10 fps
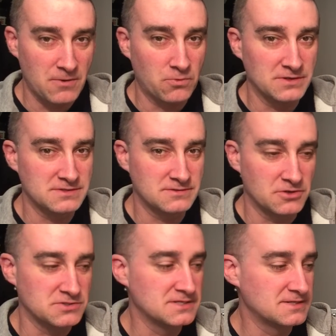what
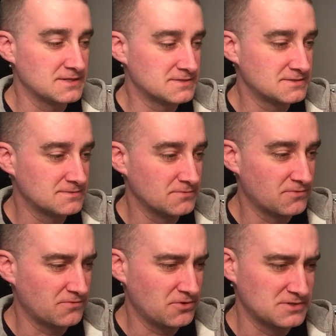goes into this,
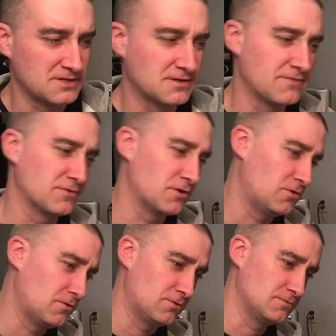but first I'll cover the
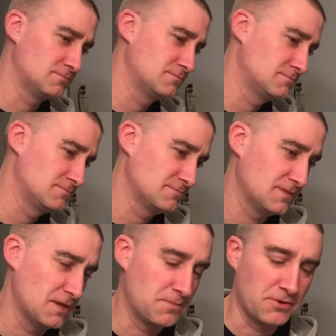whole
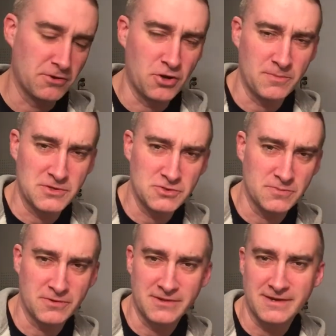Imperial Army
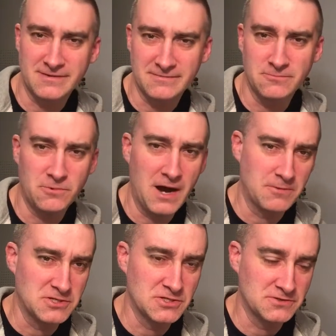Trooper thing and why
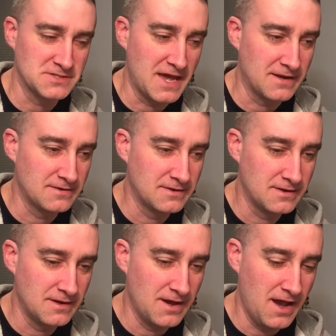we chose that.
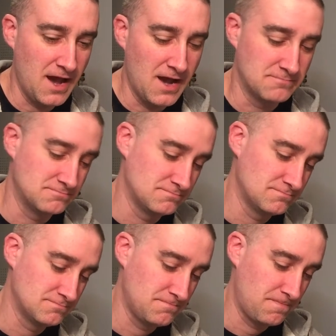Um,
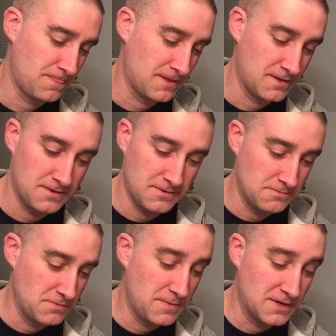
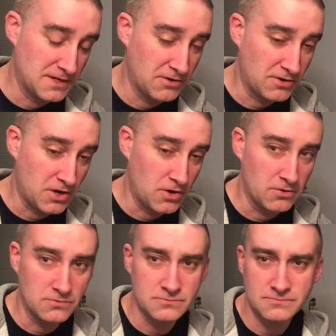Maybe a year
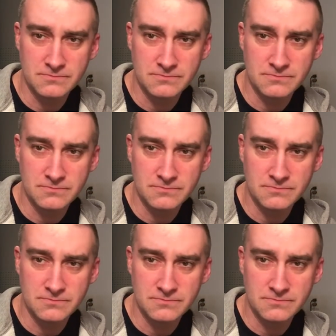ago,